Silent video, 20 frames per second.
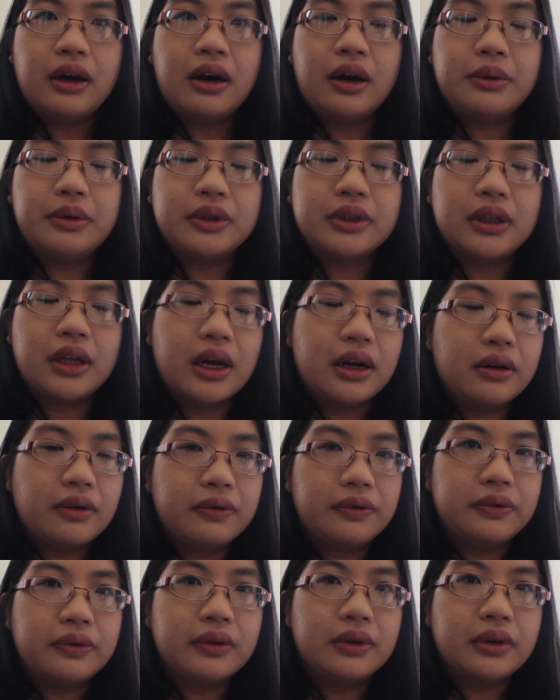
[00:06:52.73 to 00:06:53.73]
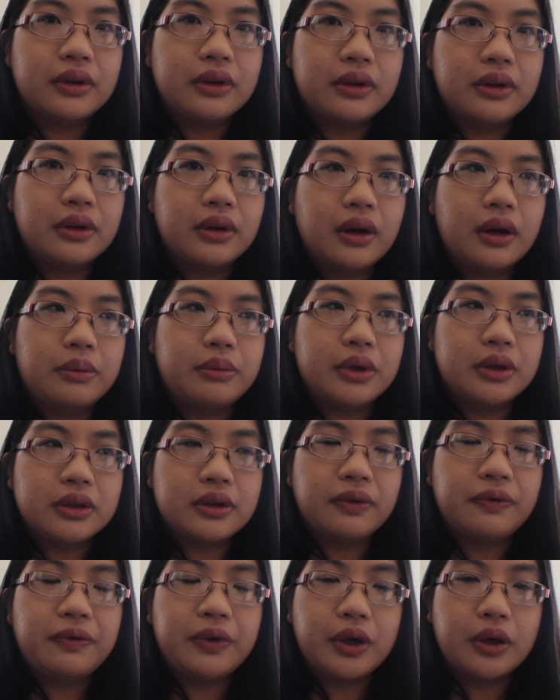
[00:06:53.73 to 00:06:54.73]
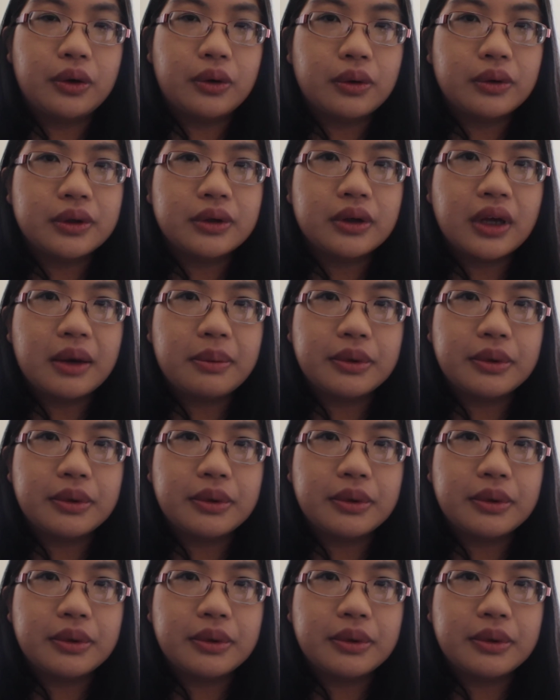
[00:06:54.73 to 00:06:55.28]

There's a lot of there's a few